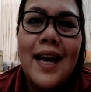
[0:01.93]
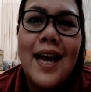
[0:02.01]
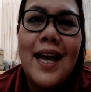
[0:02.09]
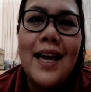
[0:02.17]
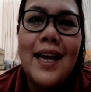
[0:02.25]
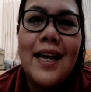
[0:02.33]

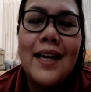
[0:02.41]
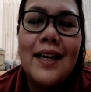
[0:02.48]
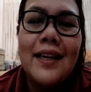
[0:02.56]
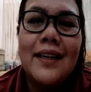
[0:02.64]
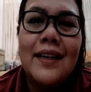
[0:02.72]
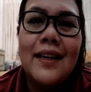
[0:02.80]

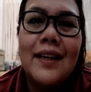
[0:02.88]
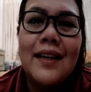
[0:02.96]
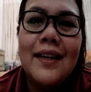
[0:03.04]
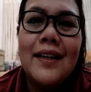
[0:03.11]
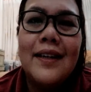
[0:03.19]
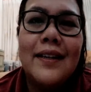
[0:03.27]
Hi
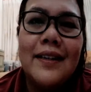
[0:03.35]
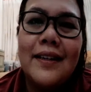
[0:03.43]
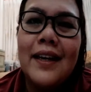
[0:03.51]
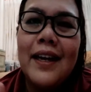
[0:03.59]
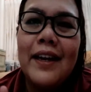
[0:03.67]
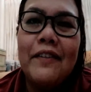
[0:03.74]

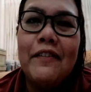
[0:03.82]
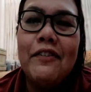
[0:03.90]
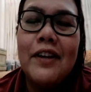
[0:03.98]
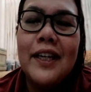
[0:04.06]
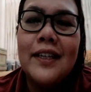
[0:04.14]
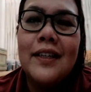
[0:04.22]

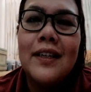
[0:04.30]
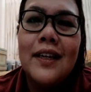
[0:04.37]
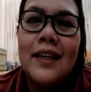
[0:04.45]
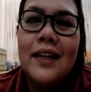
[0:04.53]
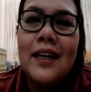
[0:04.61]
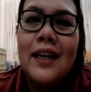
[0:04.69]
everyone.
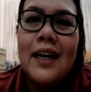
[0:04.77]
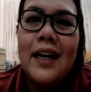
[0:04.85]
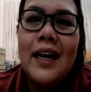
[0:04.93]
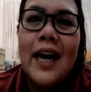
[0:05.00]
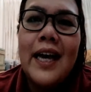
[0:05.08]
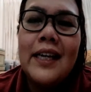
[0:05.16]

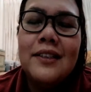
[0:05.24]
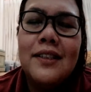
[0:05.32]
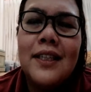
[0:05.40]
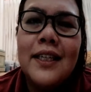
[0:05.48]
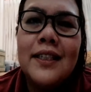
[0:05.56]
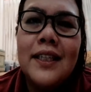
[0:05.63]
I
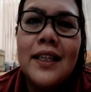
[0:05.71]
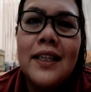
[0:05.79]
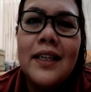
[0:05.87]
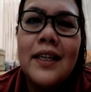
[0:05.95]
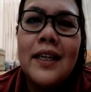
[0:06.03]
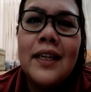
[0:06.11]
actually
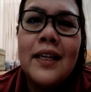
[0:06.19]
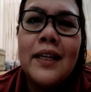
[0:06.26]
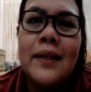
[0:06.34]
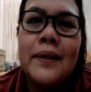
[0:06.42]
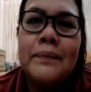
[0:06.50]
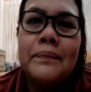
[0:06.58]
did
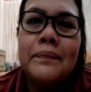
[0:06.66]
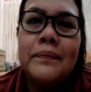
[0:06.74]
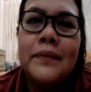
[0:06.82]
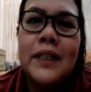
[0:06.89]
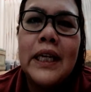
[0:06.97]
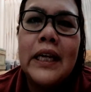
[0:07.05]

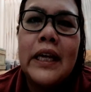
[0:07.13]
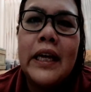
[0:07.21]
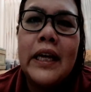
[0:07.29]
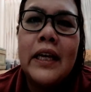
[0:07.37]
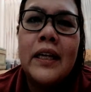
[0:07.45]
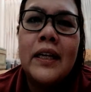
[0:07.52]
an
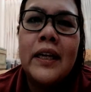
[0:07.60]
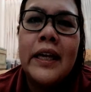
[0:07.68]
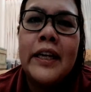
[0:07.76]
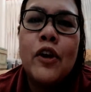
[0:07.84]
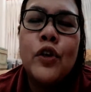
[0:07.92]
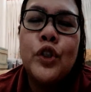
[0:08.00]

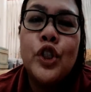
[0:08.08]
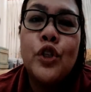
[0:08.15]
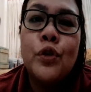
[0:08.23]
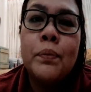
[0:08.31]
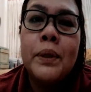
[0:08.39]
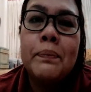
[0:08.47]

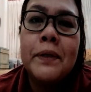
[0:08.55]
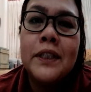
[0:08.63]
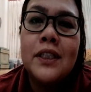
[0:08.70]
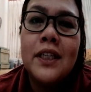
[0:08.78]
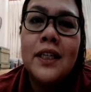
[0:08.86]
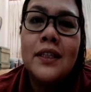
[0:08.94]
October
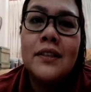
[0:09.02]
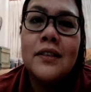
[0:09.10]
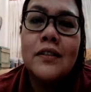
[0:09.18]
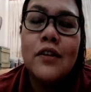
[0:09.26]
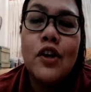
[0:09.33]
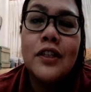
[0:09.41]

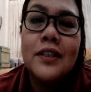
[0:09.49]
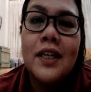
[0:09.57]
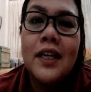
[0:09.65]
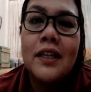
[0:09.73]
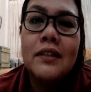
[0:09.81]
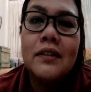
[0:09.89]
purchase
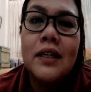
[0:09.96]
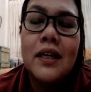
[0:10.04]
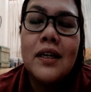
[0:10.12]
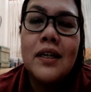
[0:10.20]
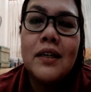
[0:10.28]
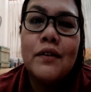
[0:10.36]
content
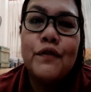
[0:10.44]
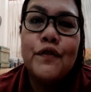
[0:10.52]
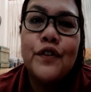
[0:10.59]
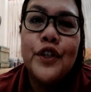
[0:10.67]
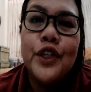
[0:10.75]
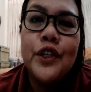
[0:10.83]

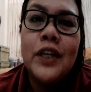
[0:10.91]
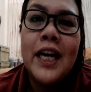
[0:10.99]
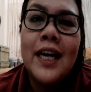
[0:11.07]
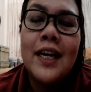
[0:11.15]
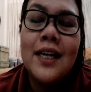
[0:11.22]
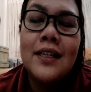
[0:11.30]
for you
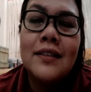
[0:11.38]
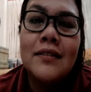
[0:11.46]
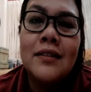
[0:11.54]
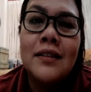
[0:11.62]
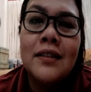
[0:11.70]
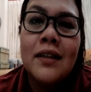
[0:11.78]

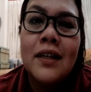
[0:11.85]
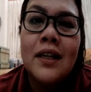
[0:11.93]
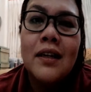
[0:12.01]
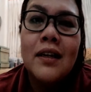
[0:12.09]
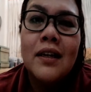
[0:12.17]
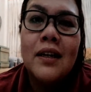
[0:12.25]
guys.
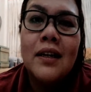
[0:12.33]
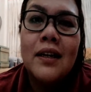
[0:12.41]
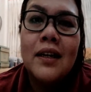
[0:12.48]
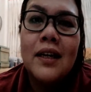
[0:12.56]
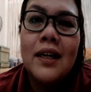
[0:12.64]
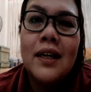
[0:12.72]

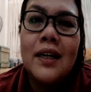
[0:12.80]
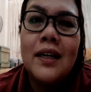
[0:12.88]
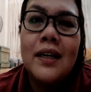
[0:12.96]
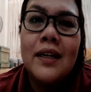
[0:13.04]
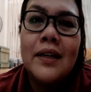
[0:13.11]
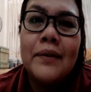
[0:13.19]

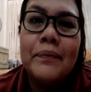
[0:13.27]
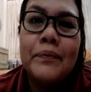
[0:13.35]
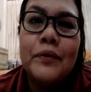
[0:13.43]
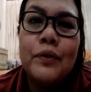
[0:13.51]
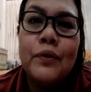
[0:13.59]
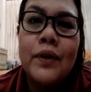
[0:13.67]

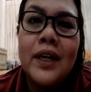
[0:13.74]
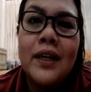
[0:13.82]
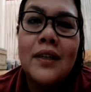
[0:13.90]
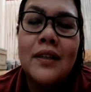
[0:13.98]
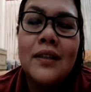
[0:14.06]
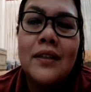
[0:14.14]

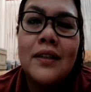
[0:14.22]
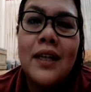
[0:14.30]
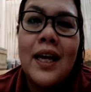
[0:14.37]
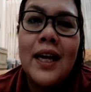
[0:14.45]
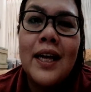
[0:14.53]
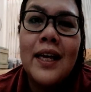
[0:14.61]

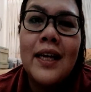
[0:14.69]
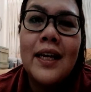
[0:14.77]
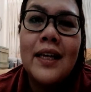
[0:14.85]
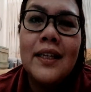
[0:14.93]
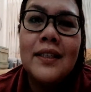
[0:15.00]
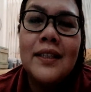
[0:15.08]
Well,
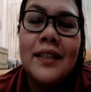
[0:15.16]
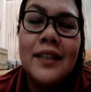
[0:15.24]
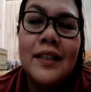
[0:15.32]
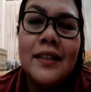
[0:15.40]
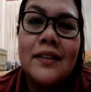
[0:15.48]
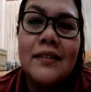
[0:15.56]
I
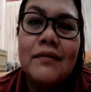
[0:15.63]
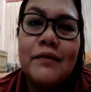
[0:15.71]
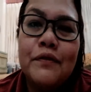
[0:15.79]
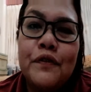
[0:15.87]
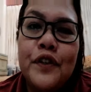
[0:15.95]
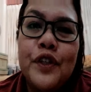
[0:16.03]
did it
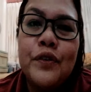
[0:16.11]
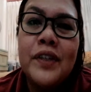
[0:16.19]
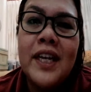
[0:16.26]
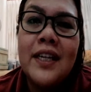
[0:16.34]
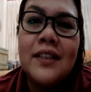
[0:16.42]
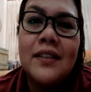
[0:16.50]
a
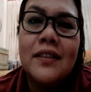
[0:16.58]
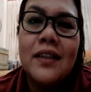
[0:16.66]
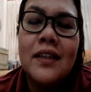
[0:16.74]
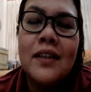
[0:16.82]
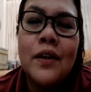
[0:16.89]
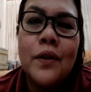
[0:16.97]
few
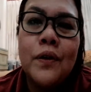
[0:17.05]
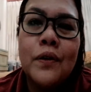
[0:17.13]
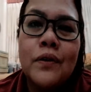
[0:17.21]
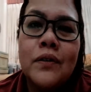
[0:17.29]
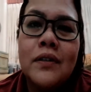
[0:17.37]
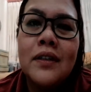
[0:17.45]
days
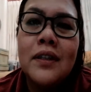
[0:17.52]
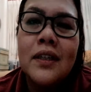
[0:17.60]
ago,